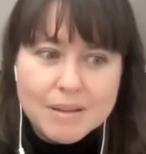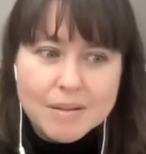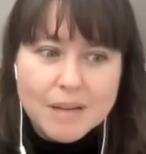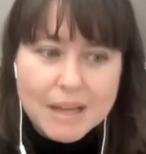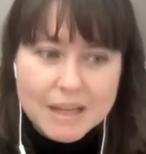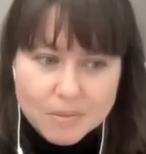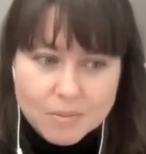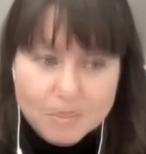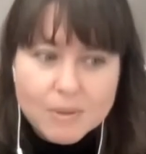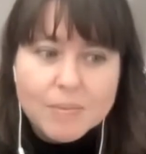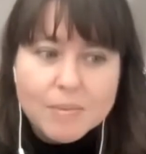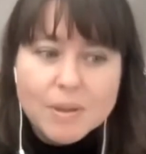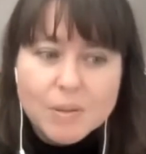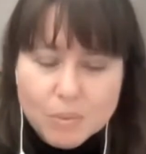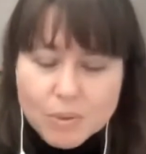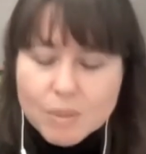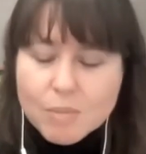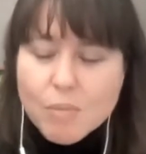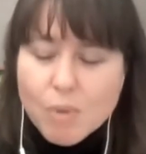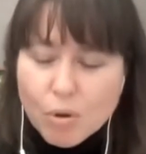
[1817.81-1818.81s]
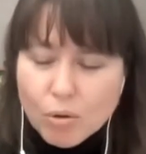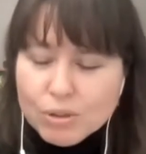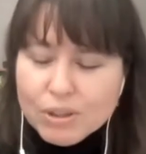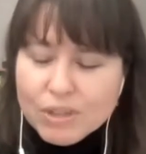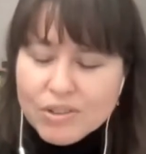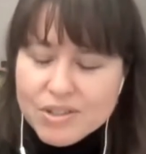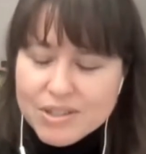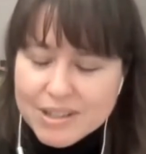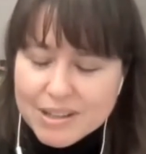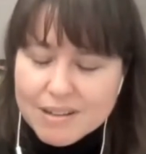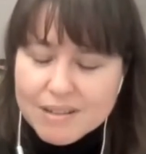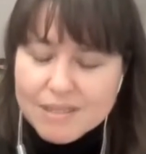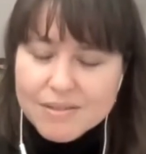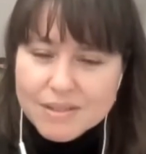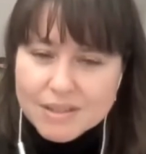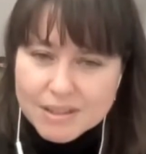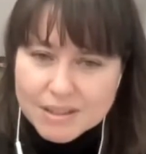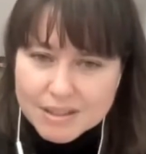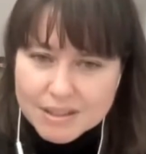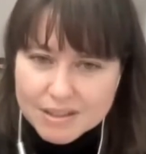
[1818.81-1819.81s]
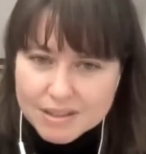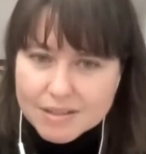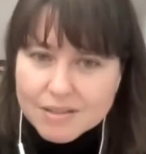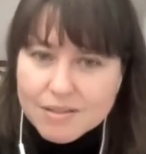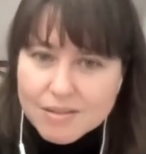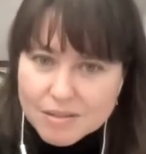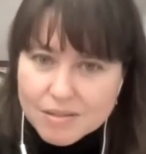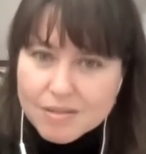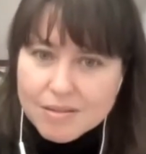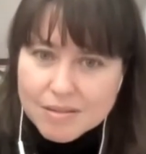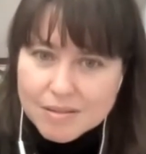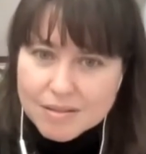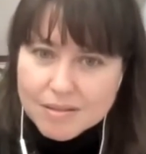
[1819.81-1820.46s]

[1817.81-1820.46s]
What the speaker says: as women, we mold ourselves into